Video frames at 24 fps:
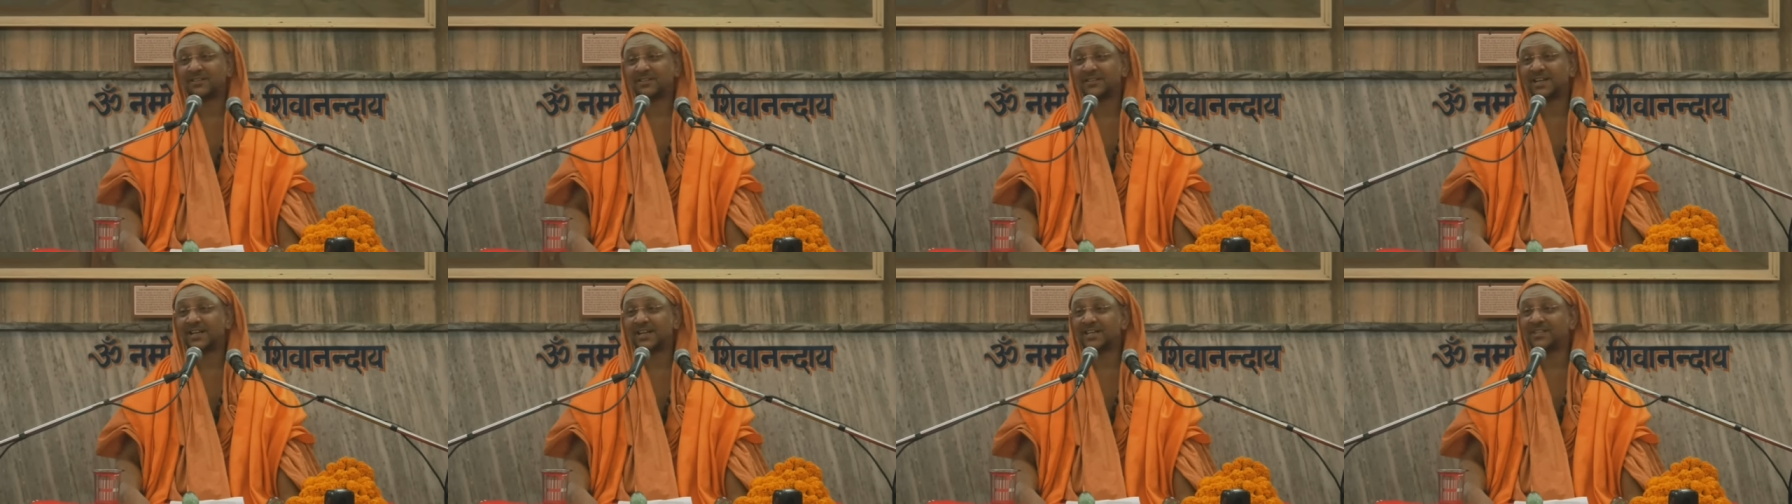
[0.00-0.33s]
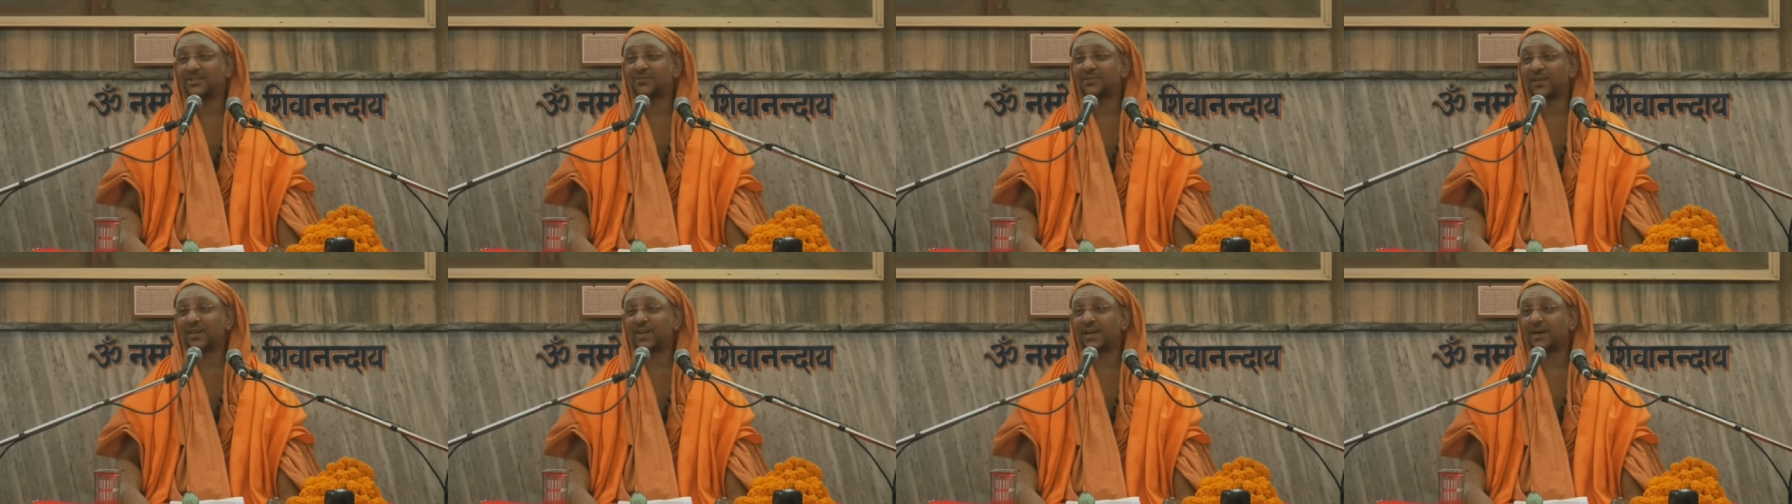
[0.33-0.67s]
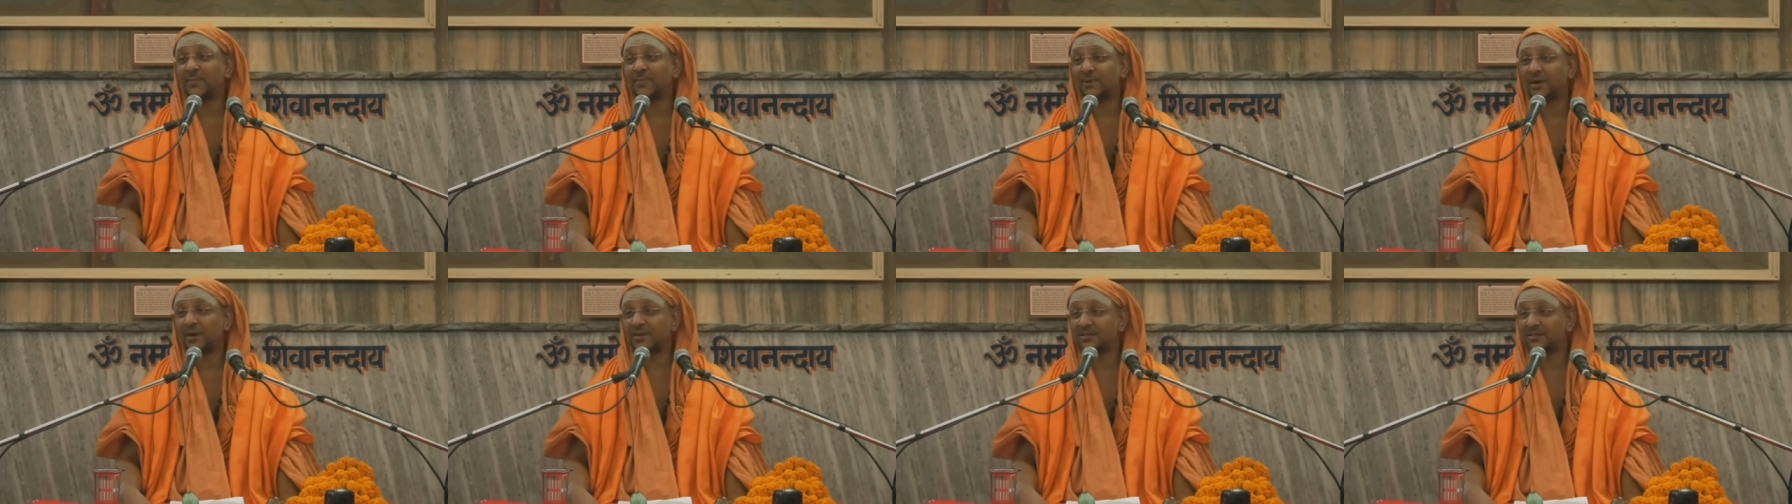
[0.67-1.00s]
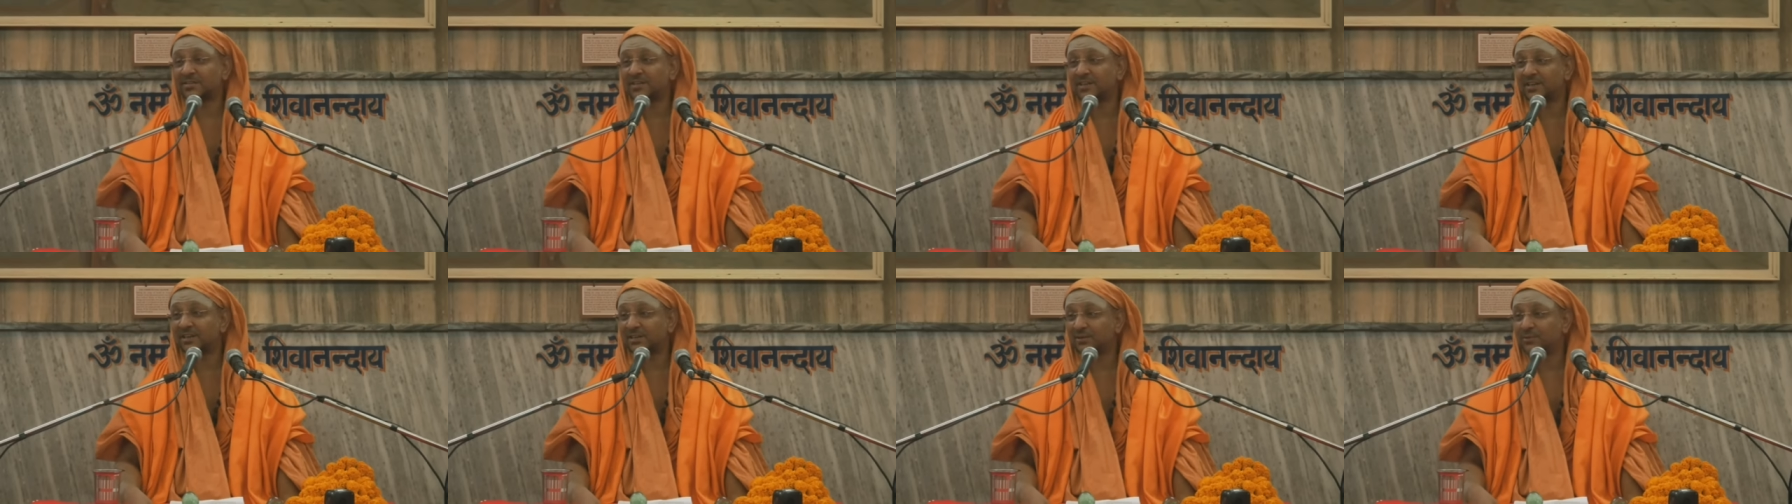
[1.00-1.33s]
That is why I am
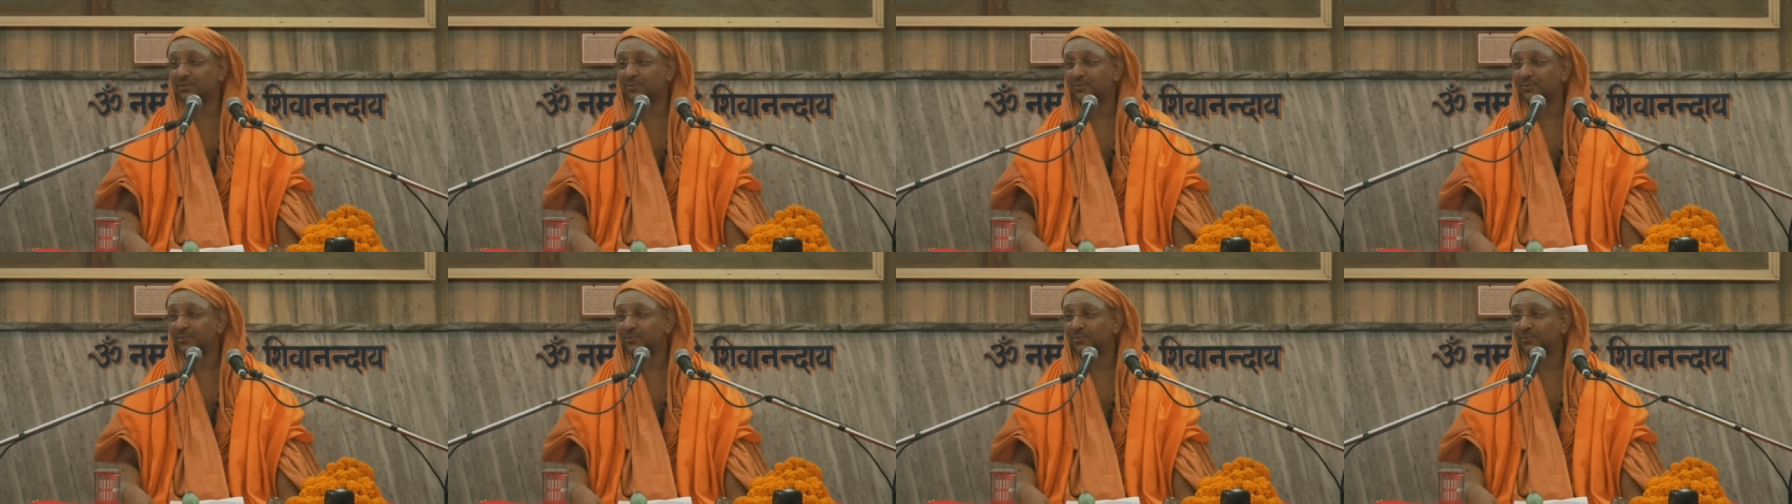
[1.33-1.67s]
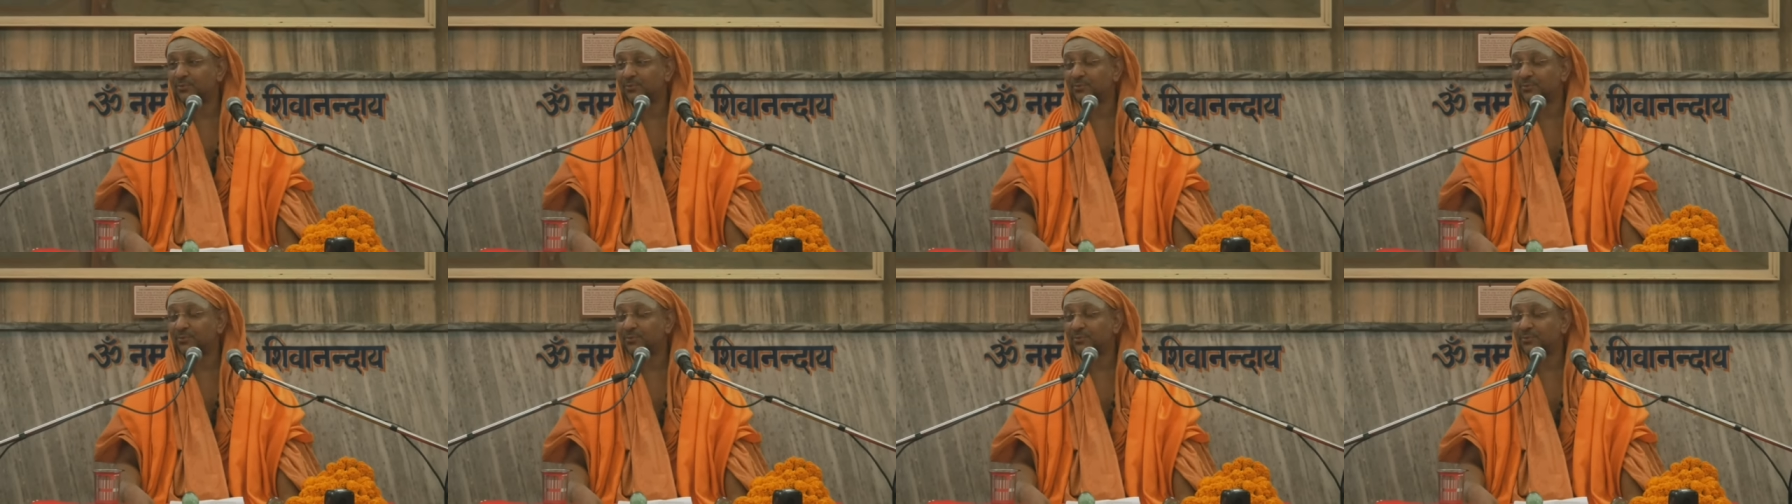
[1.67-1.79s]
asking you.